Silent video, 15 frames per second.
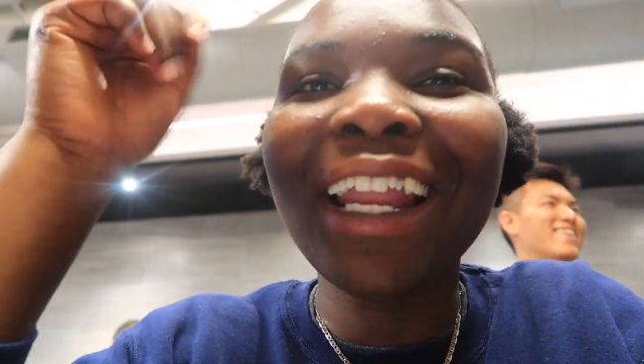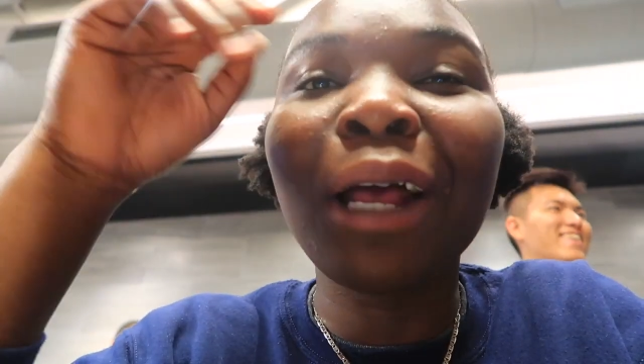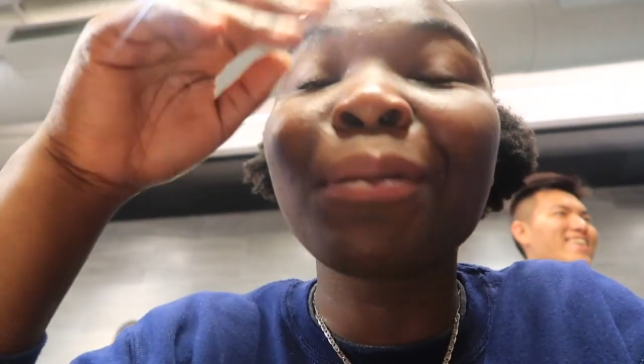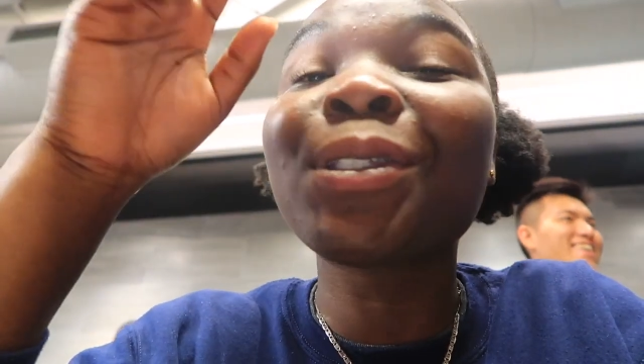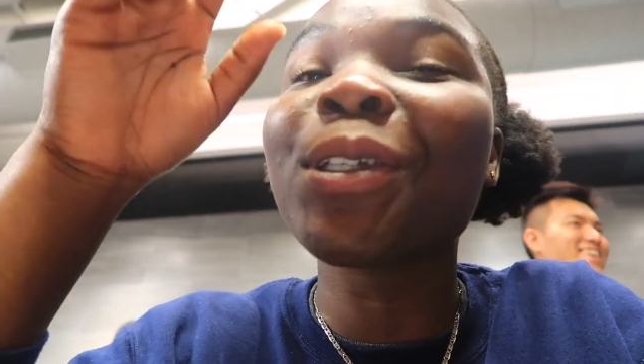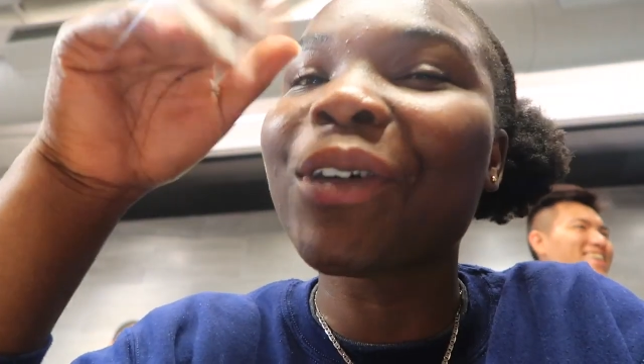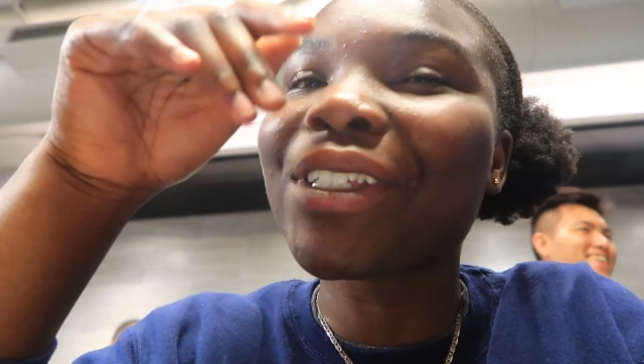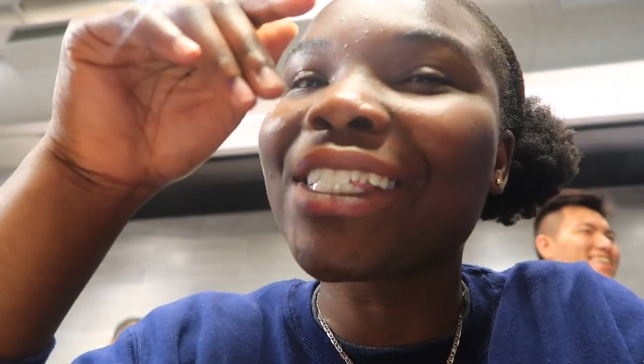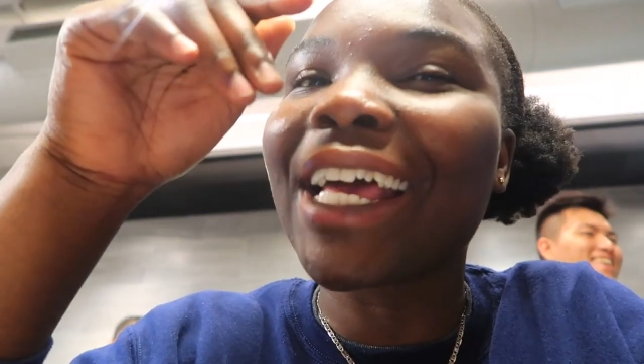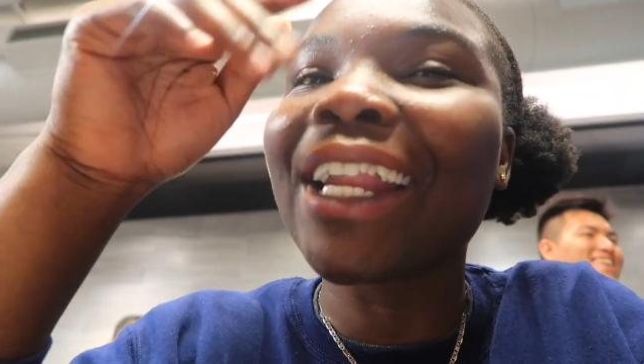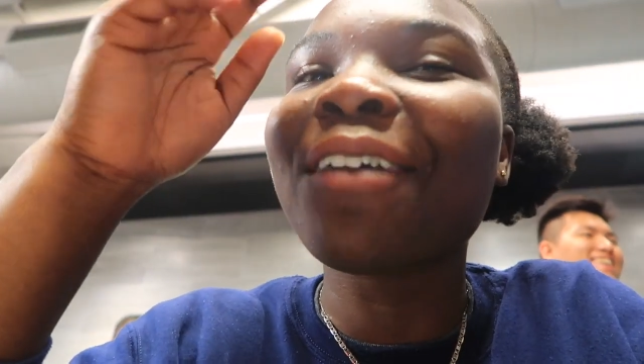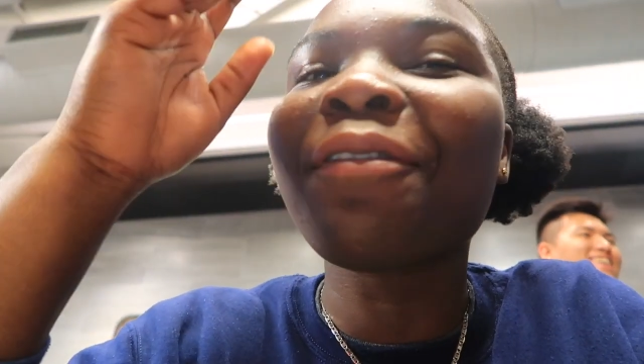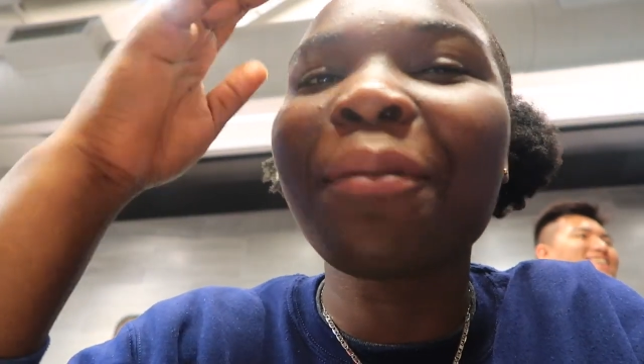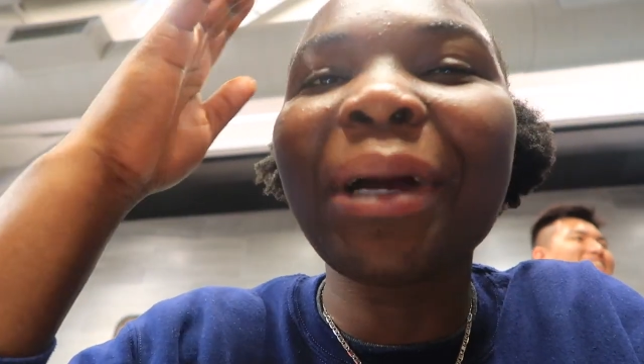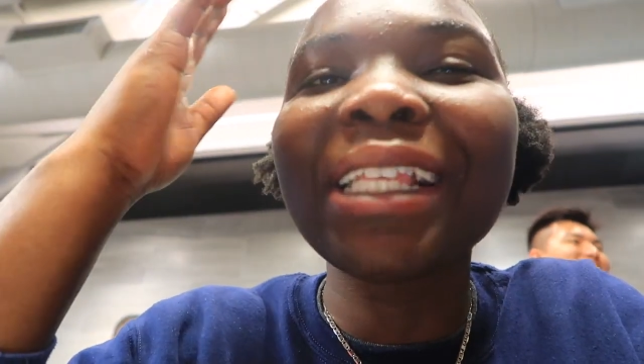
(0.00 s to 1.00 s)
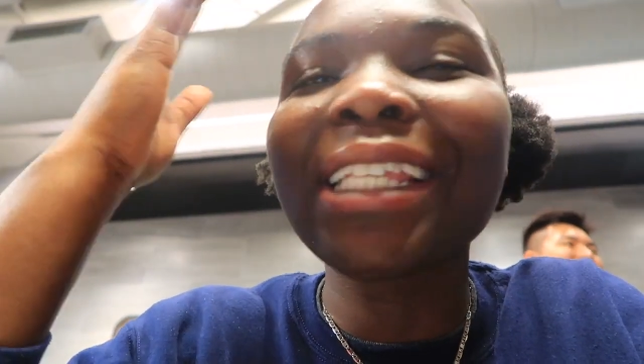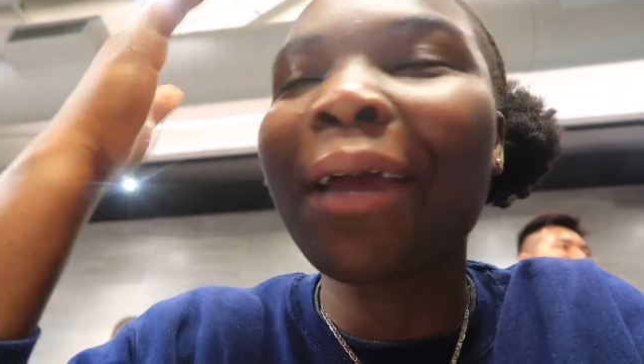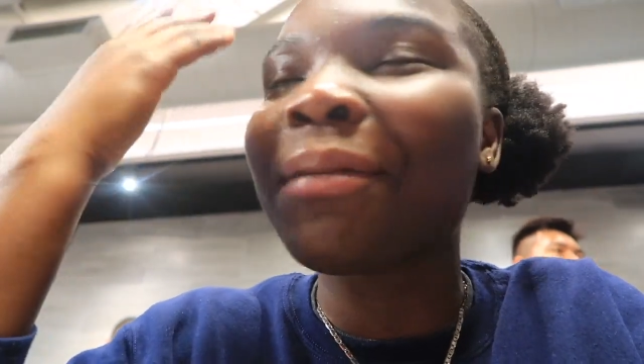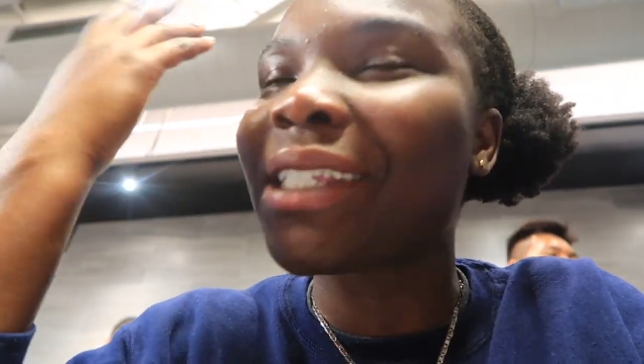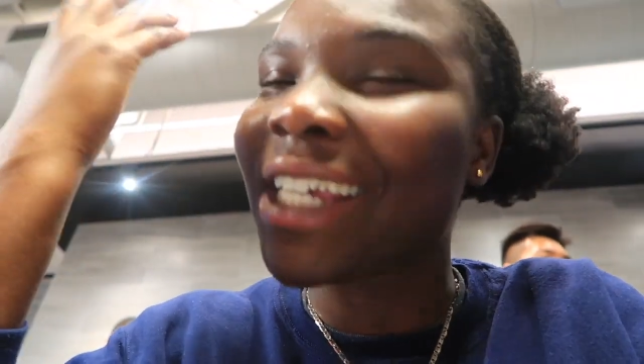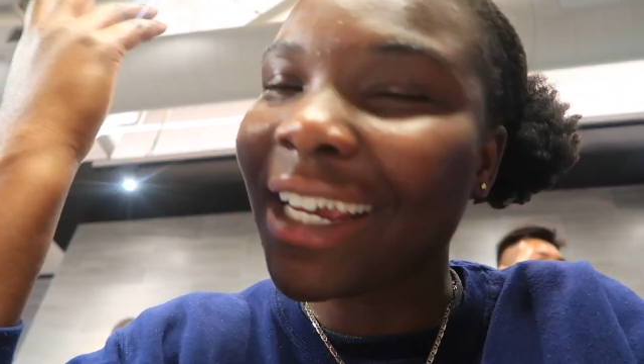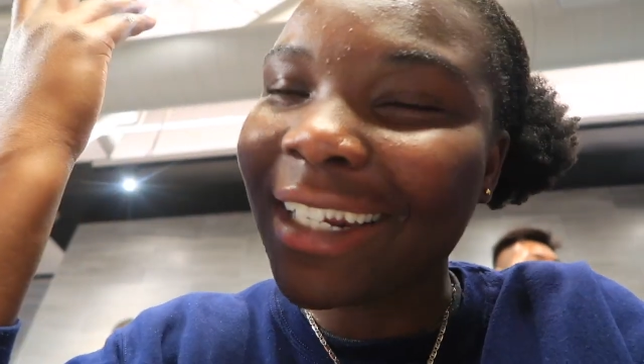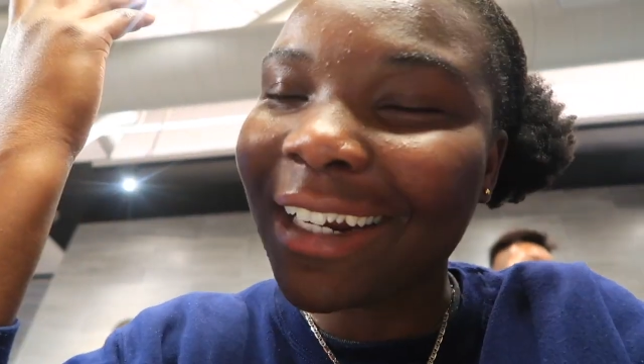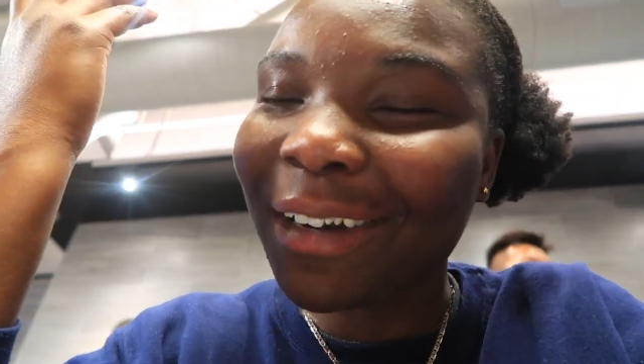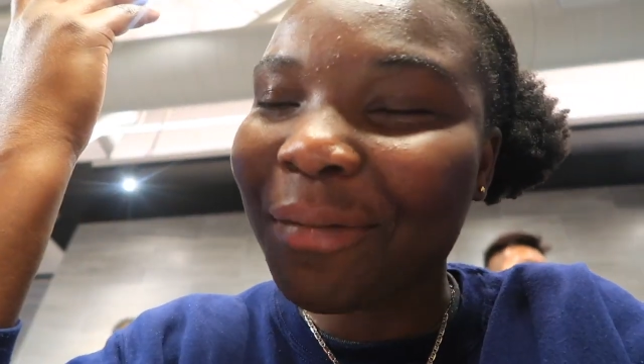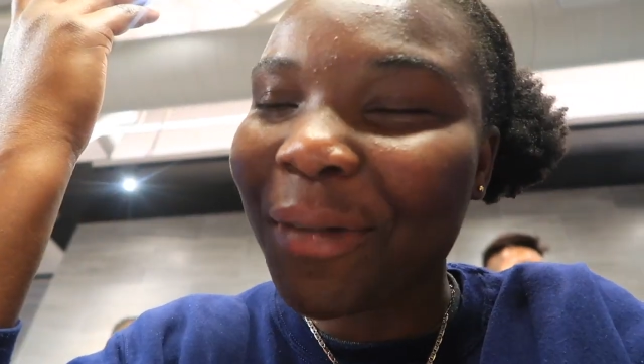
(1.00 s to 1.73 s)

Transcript: and I'm so excited for my time in China